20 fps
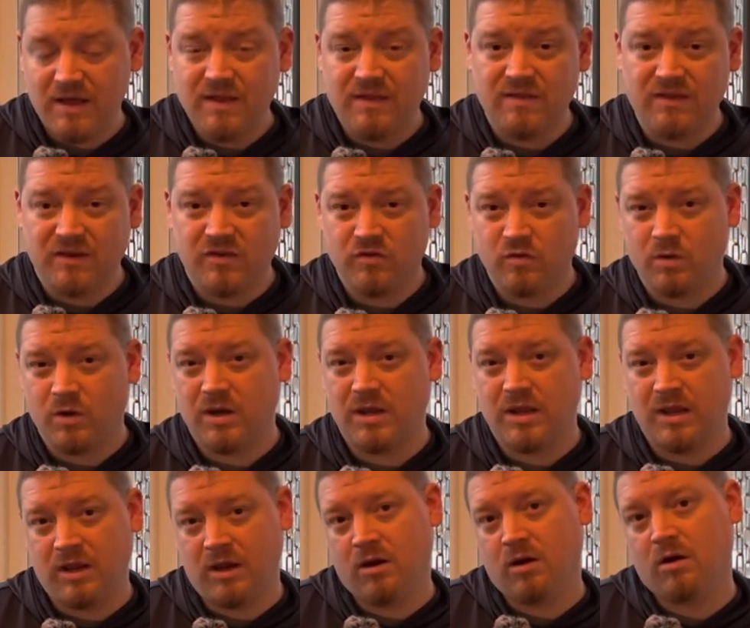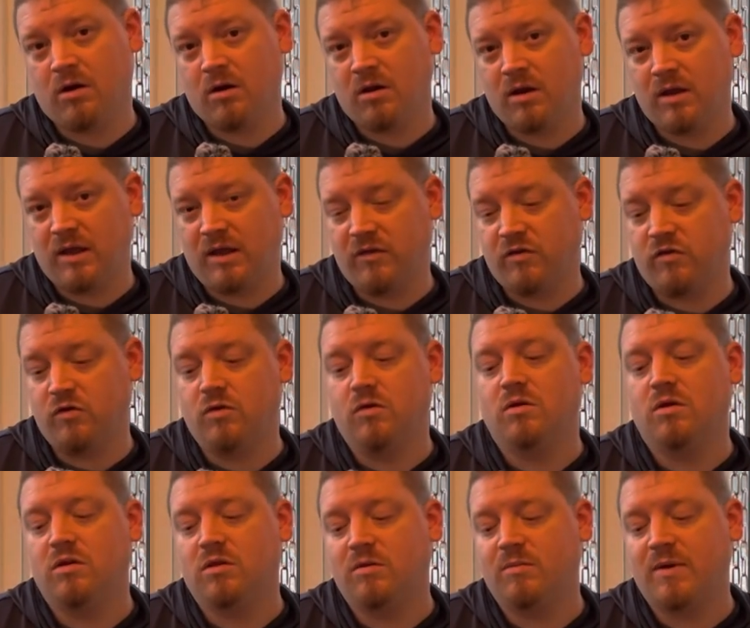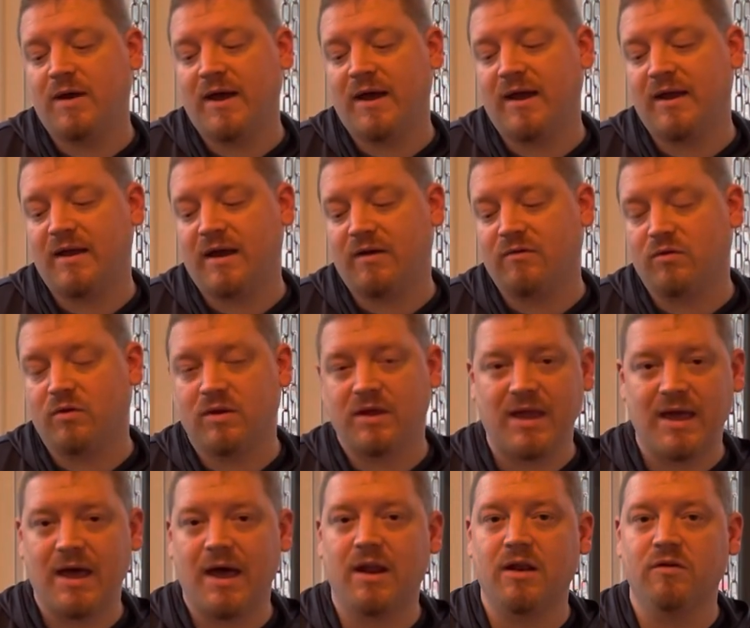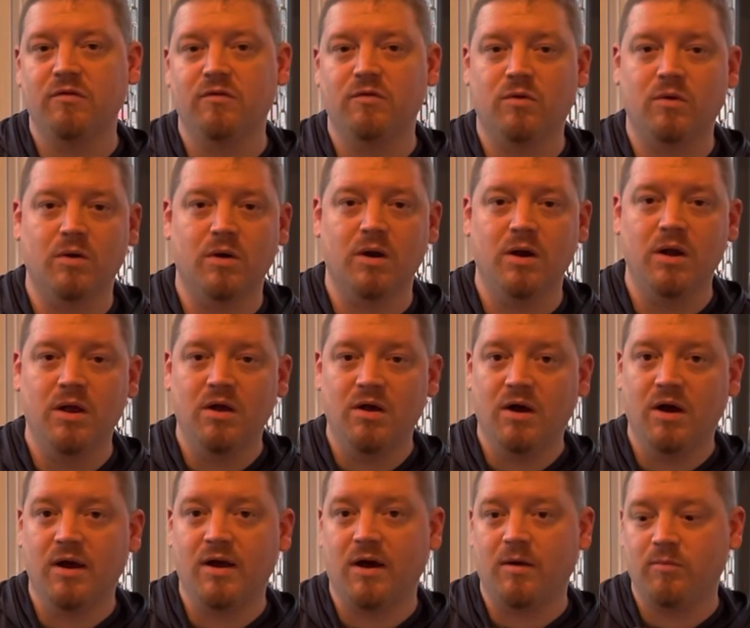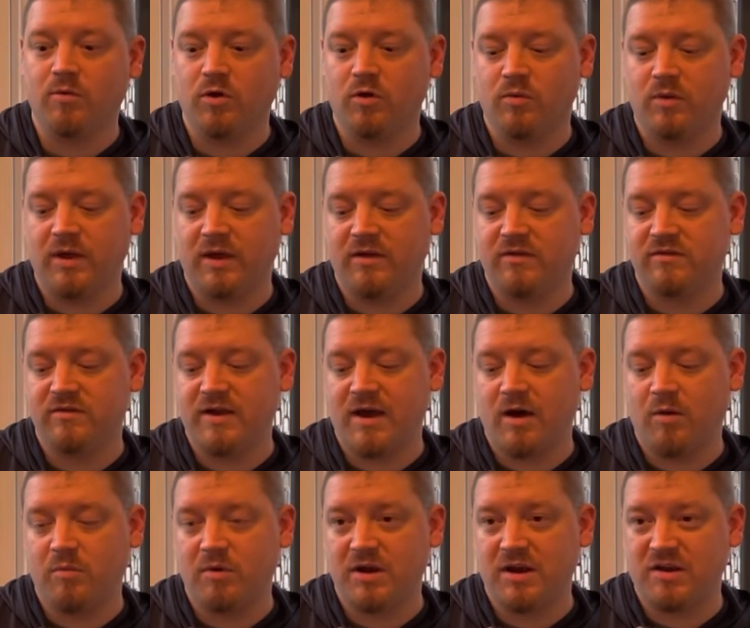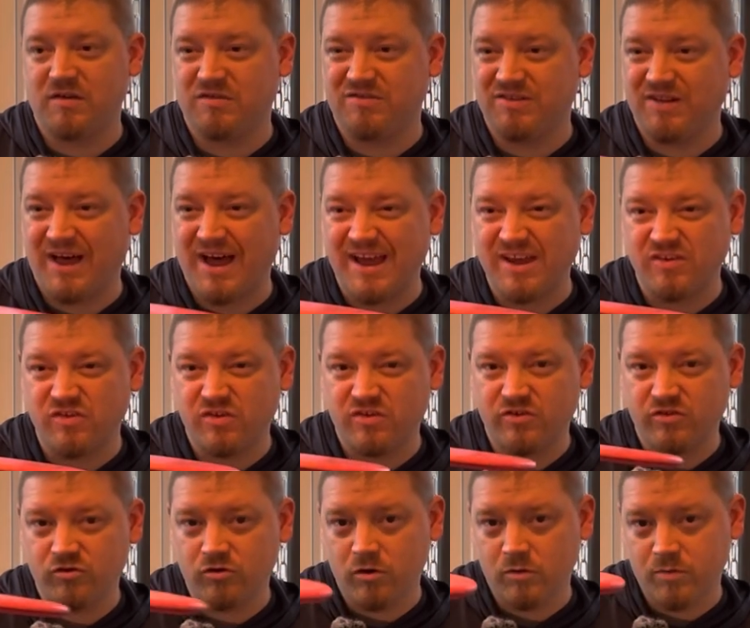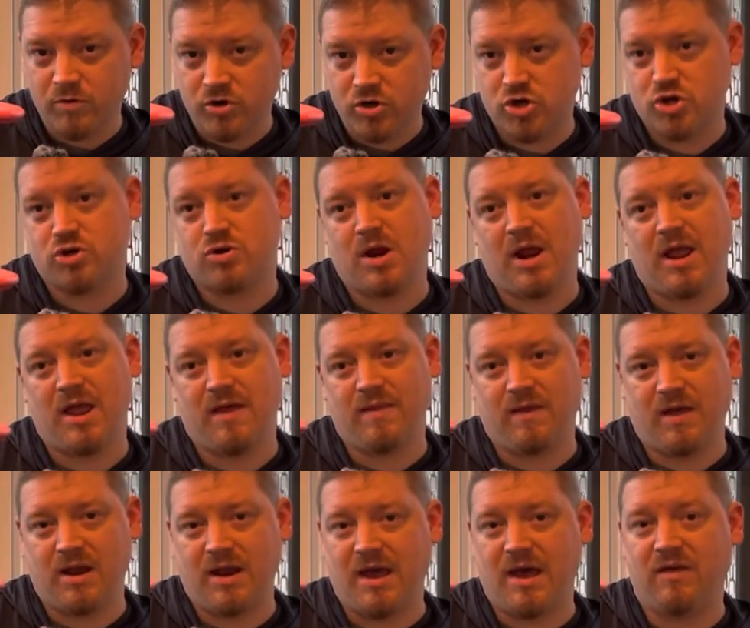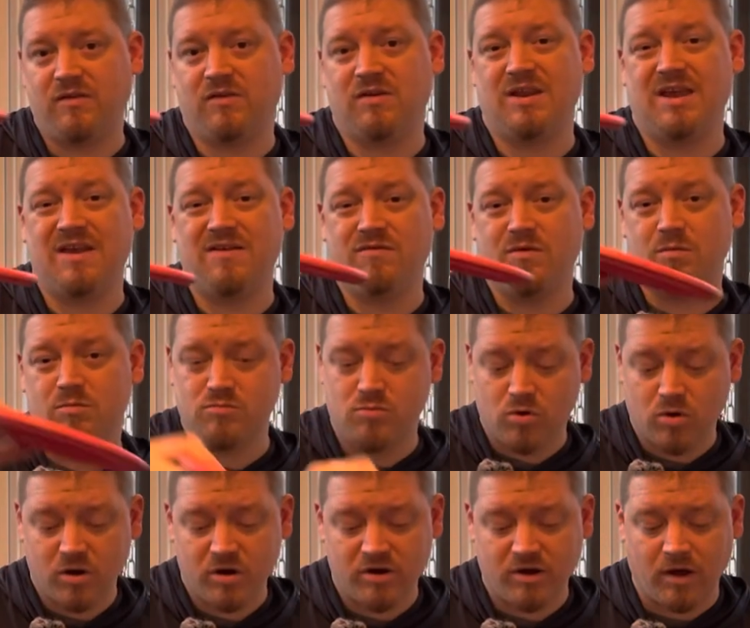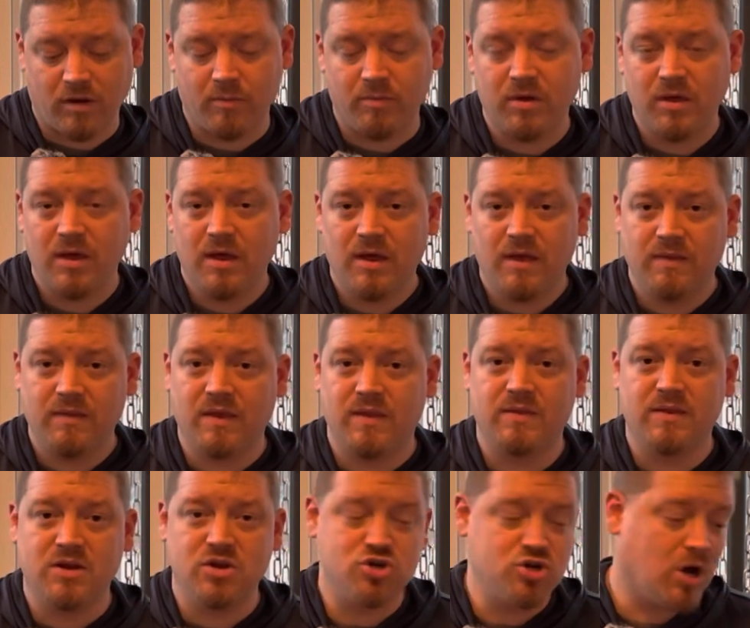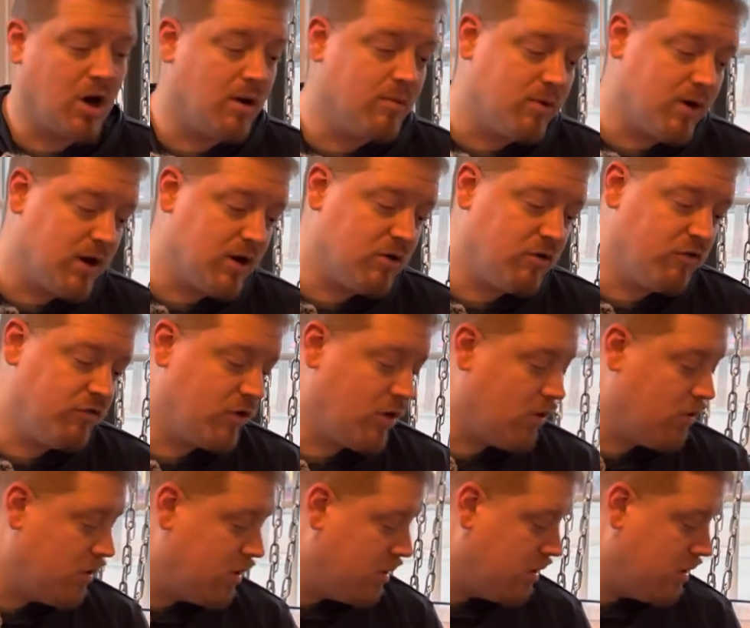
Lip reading: This one here is new to the bag. I've only had it for a couple of weeks now, but it flies super straight and then has an even more dump than the Jawbreaker Zone.